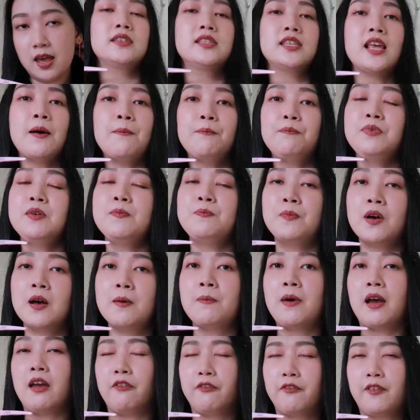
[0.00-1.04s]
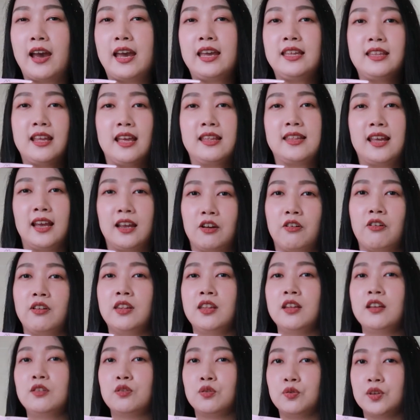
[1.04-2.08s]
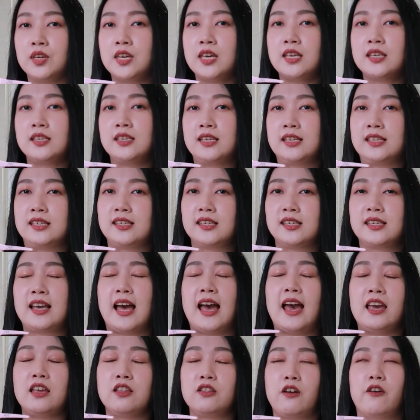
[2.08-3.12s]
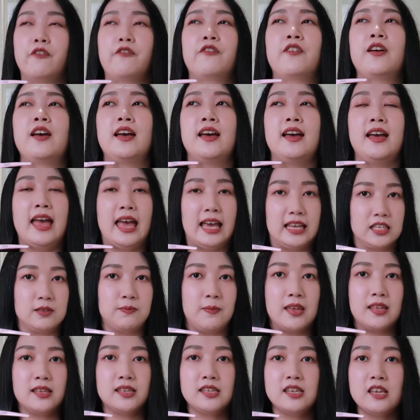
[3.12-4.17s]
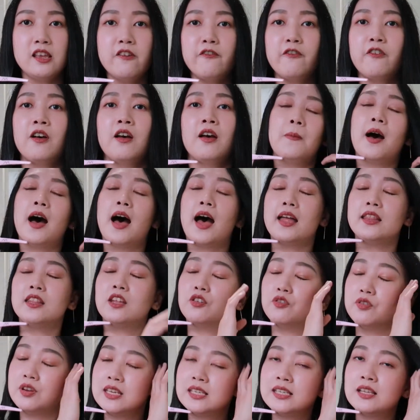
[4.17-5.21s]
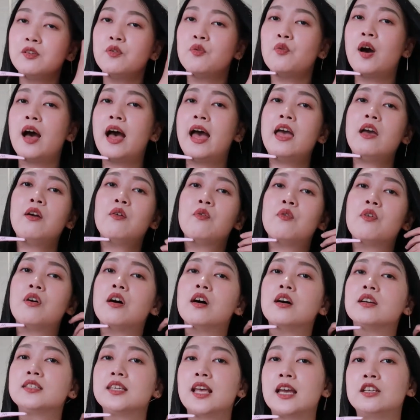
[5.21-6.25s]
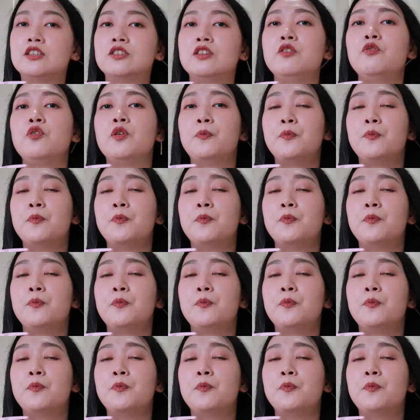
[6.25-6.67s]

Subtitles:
Some people might find that decorated cookies is kind of expensive, but the reason why was actually we